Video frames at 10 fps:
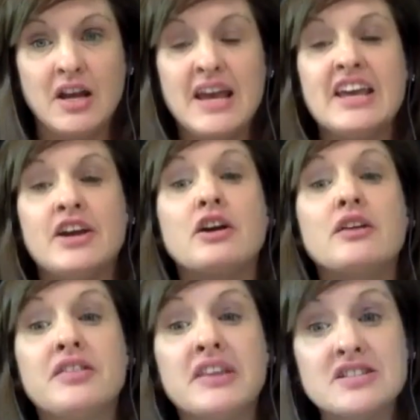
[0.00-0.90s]
here are the
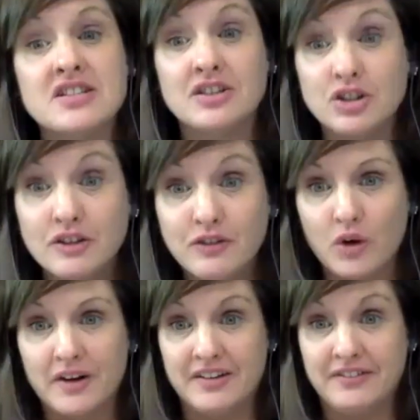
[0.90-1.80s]
things to look for
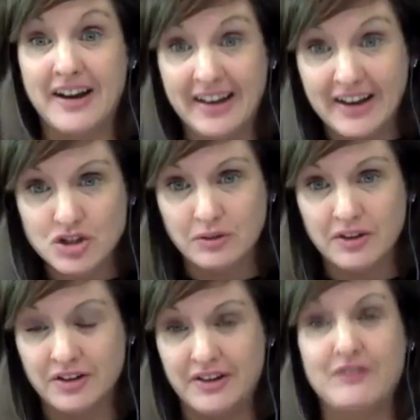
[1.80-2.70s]
in a financial, or
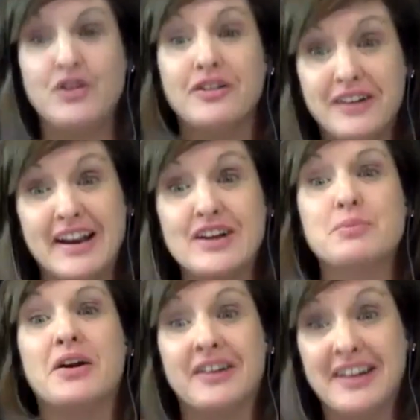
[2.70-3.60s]
if you're a financial
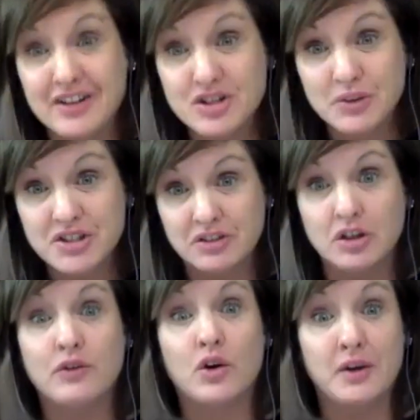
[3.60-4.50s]
partner, here's what to look
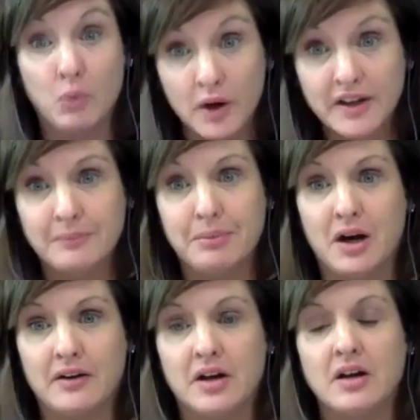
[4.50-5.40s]
for in a working
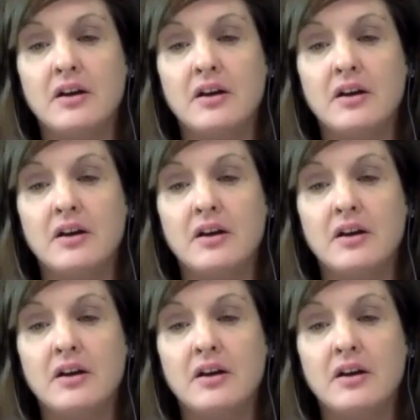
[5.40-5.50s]
partner.